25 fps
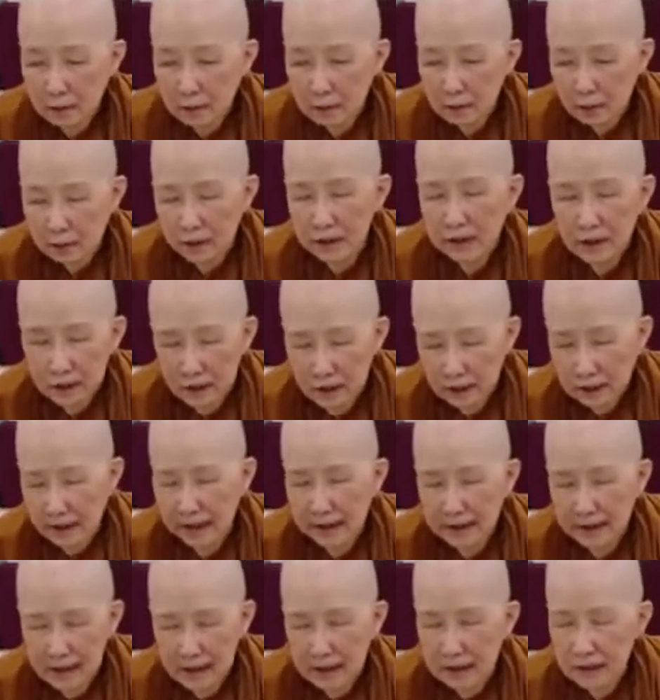within the
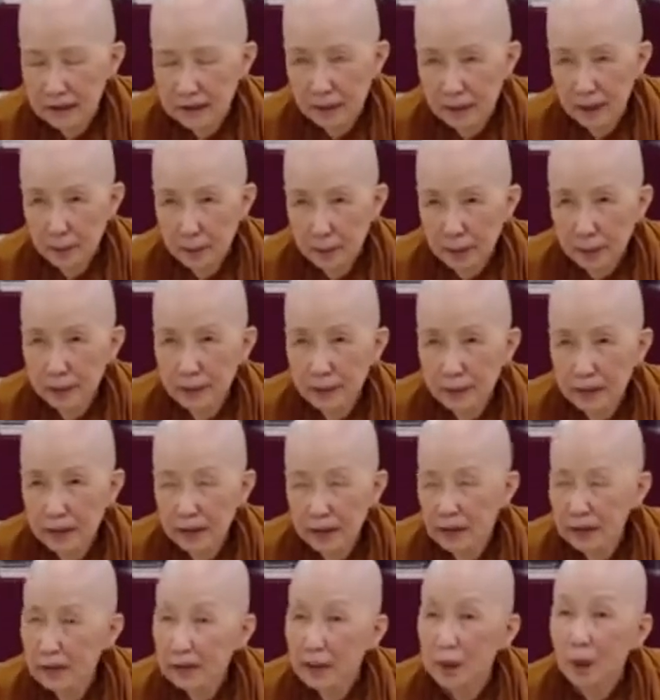existing
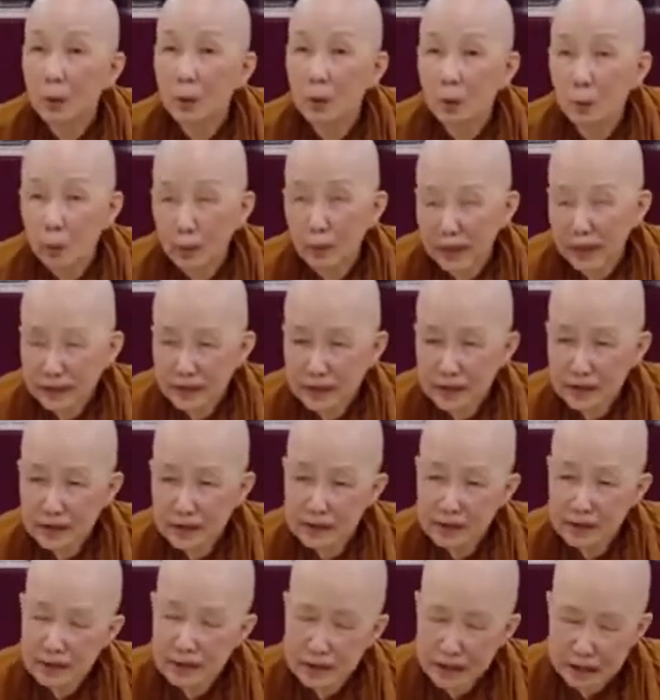building once
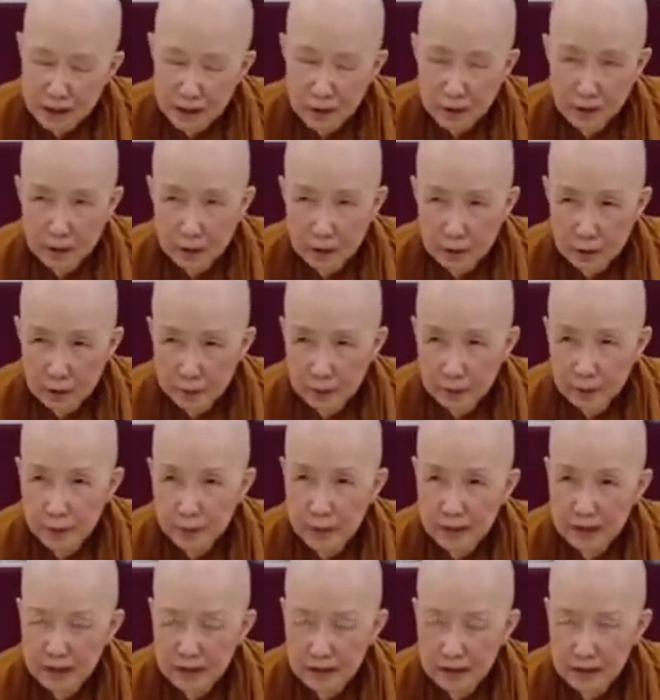the central
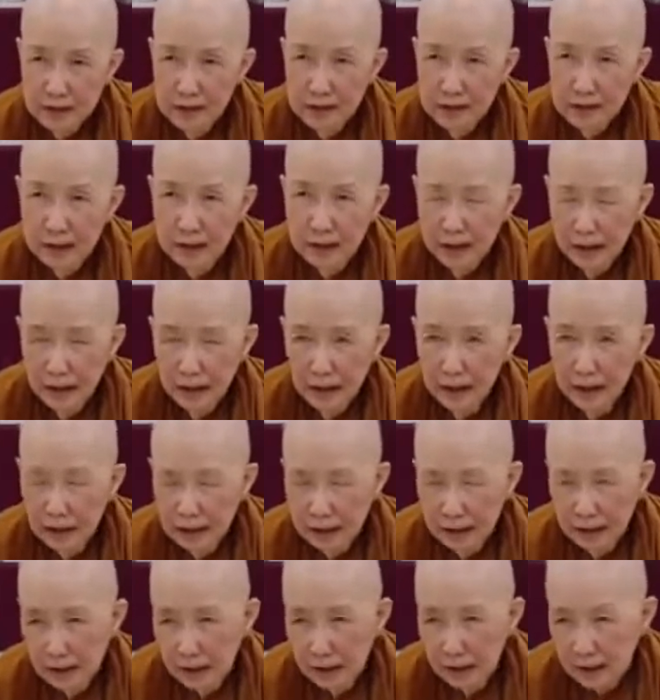buildings
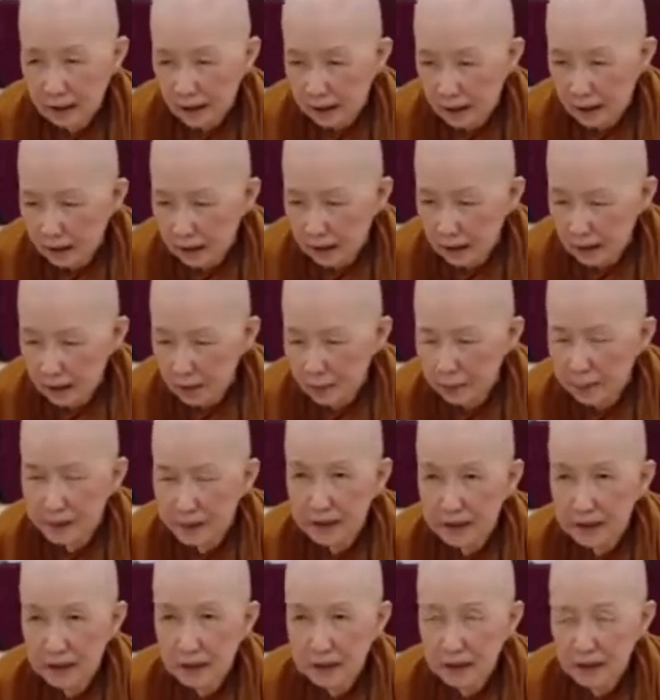are
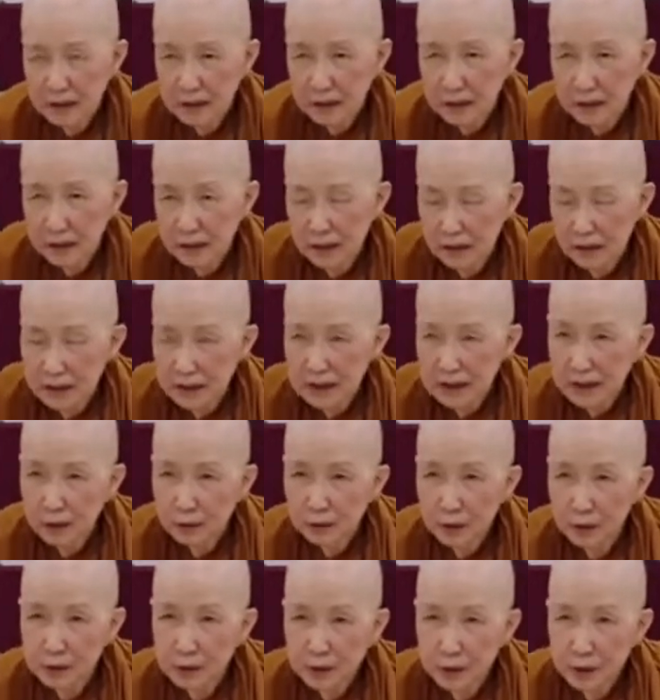completed in the
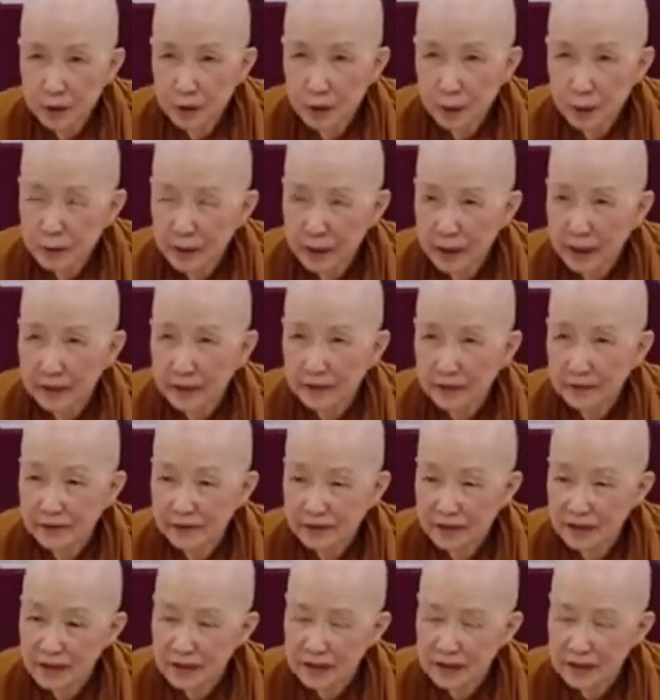central zone. And
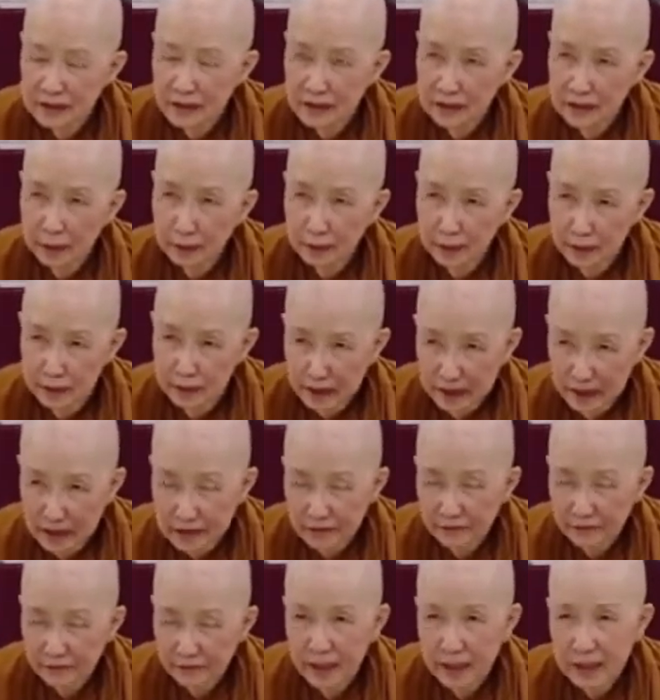this is our
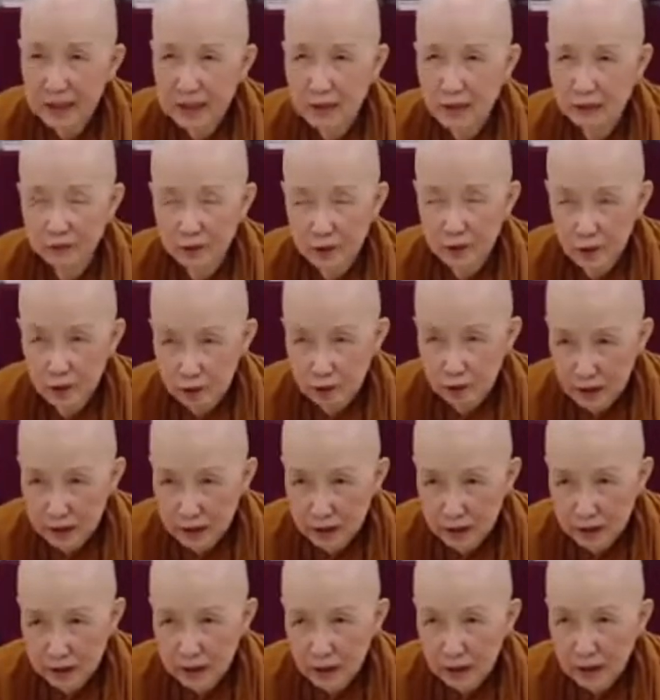next phase of
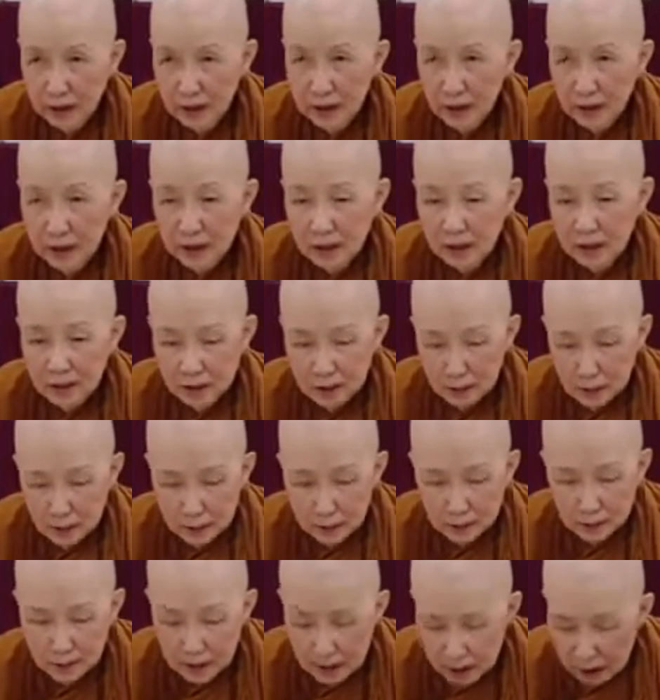construction. So
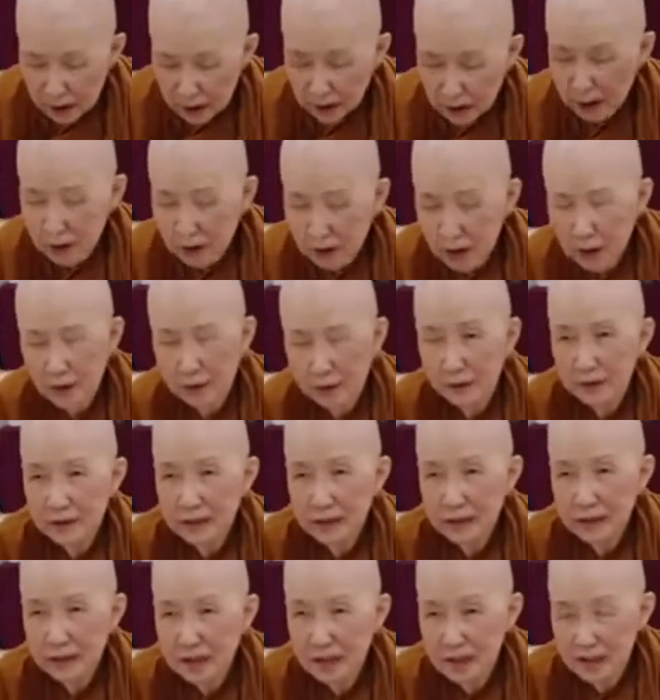here you go.
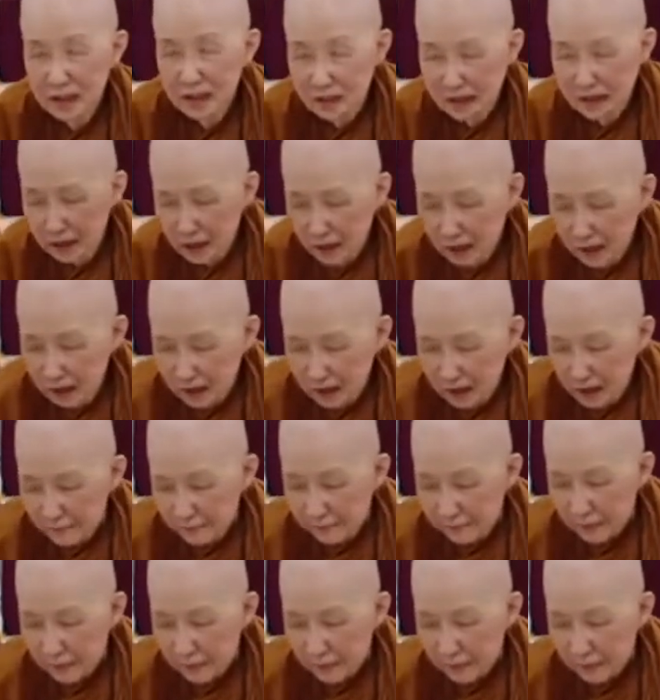This is the